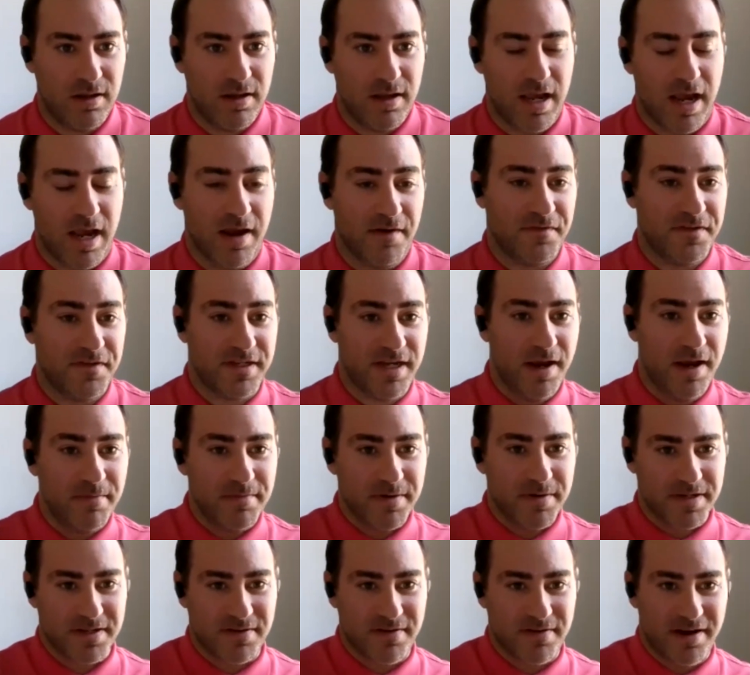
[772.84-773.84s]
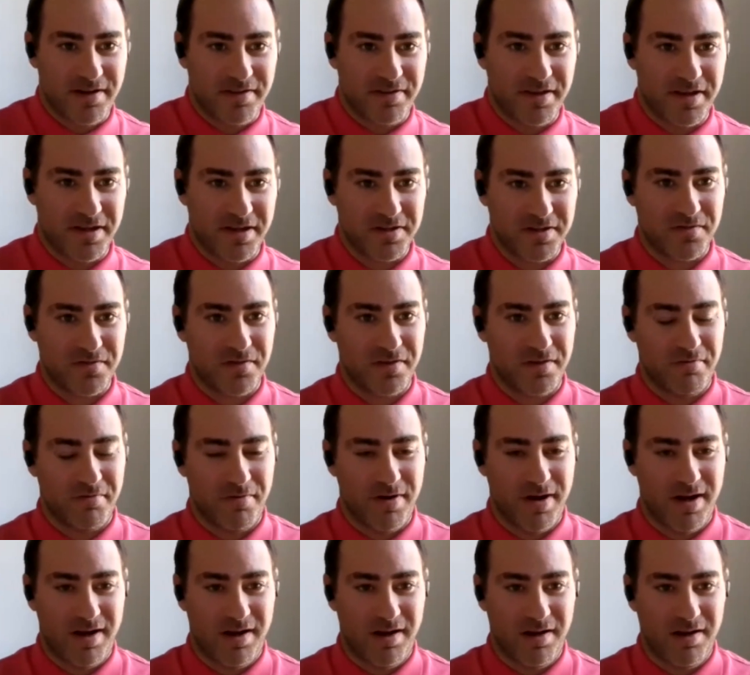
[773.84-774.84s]
FCM does a lot of things really
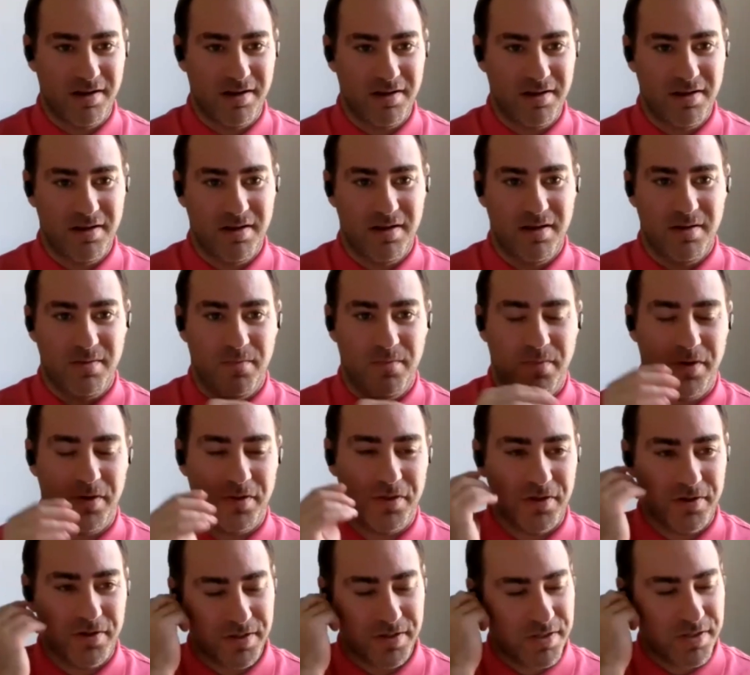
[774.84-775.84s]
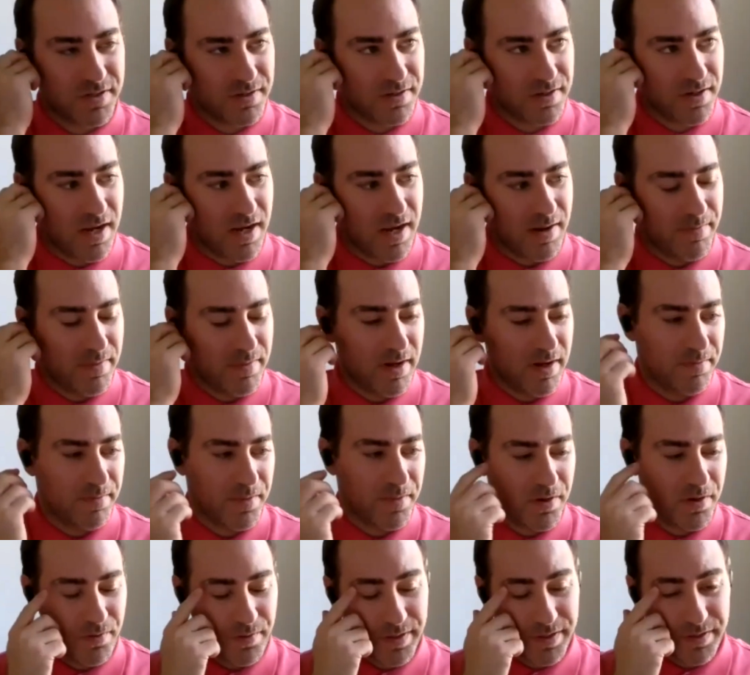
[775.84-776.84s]
well, but I'm
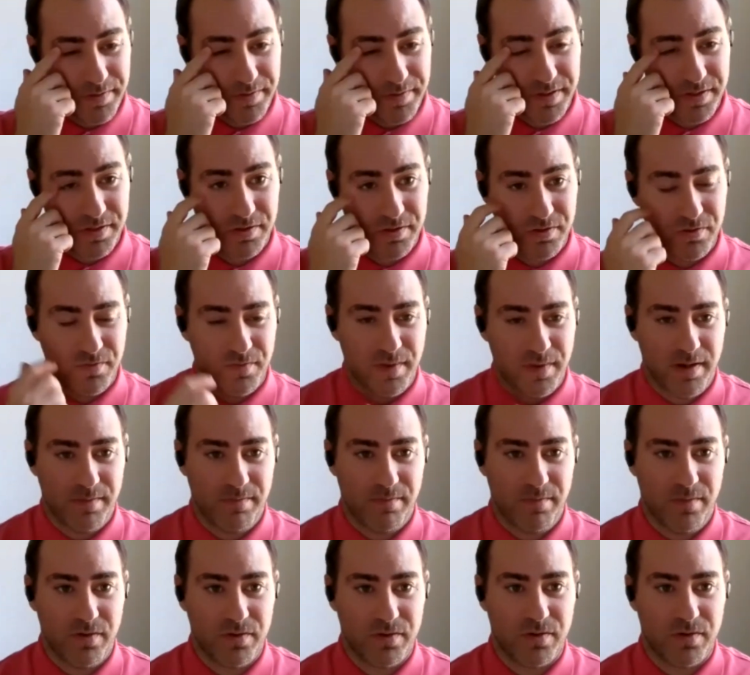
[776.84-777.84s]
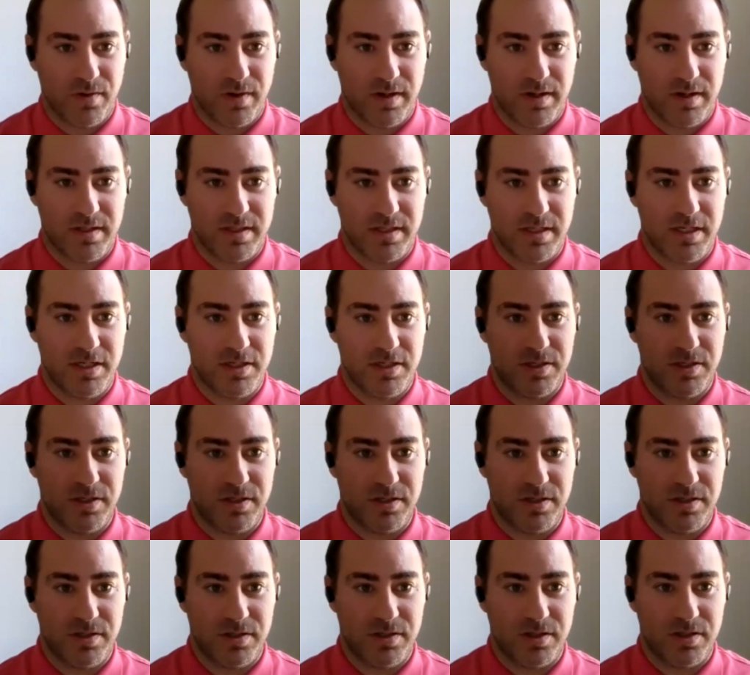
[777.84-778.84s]
going to assume that most
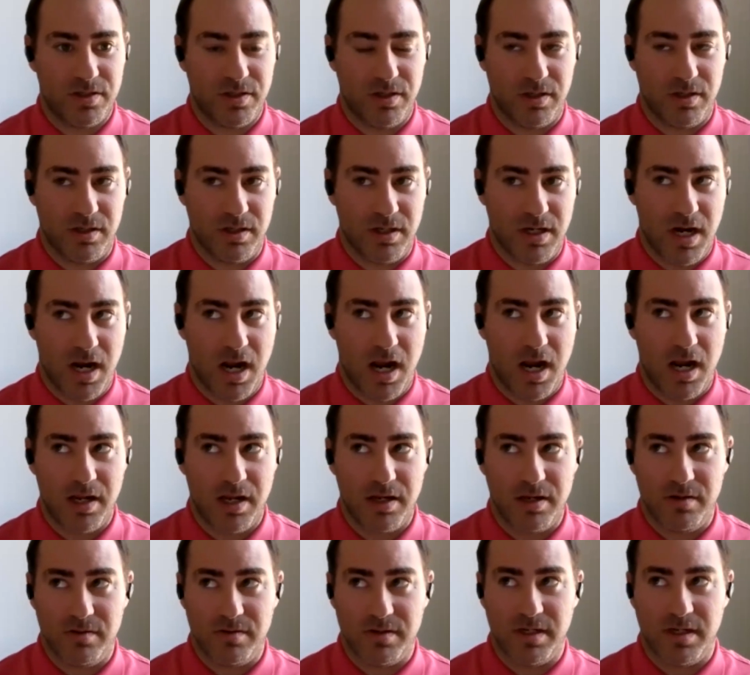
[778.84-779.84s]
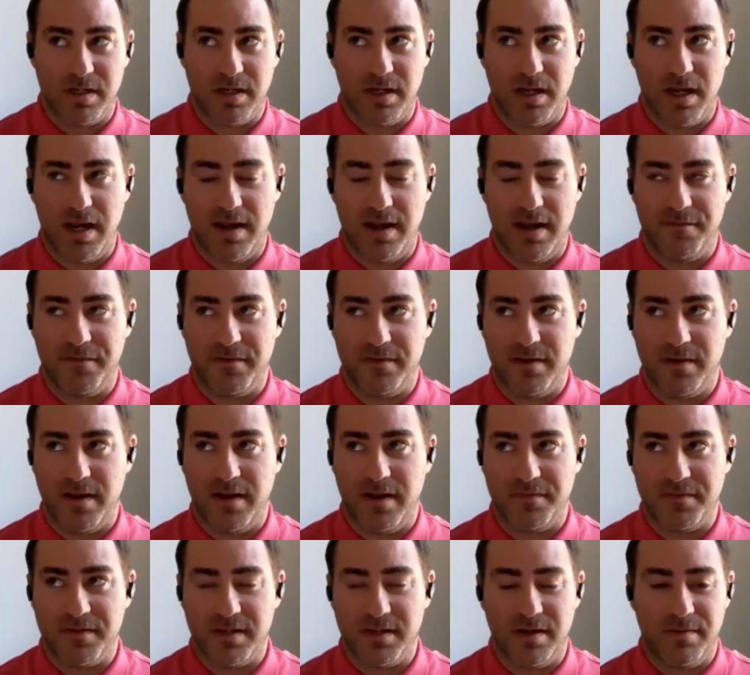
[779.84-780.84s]
organizations, you're not using
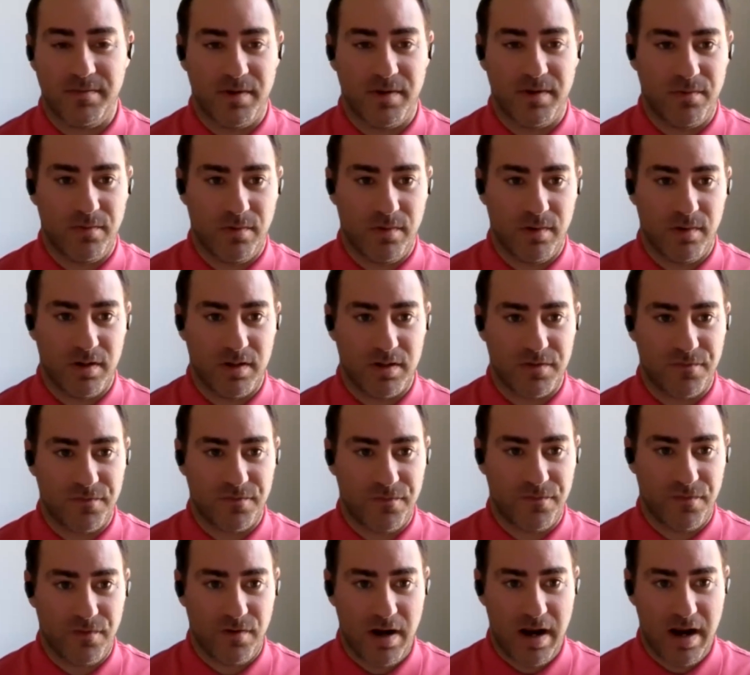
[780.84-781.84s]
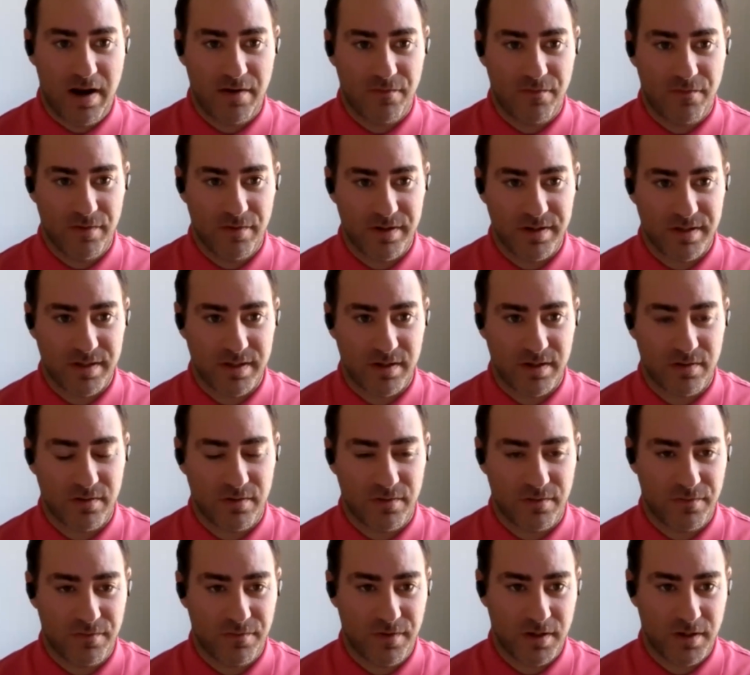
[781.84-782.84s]
FCM and awards for every single
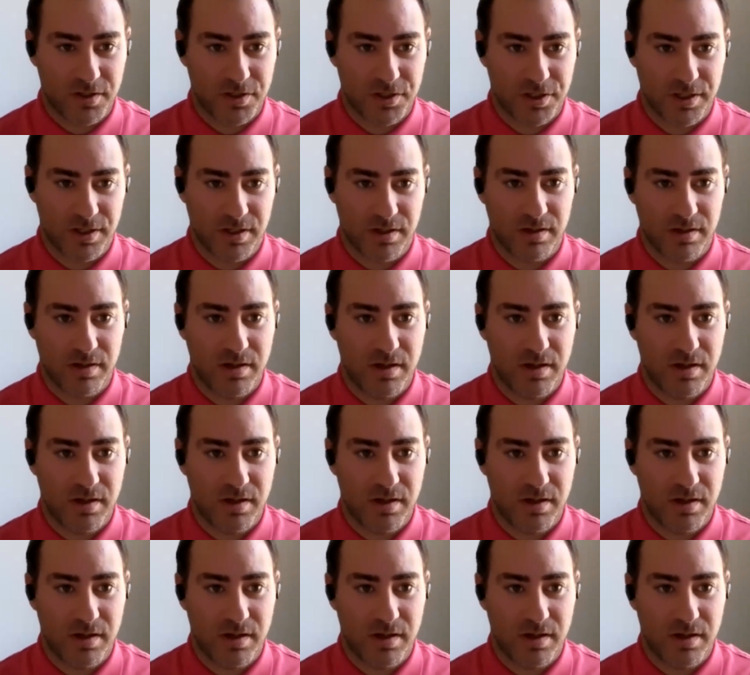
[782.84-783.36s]
function.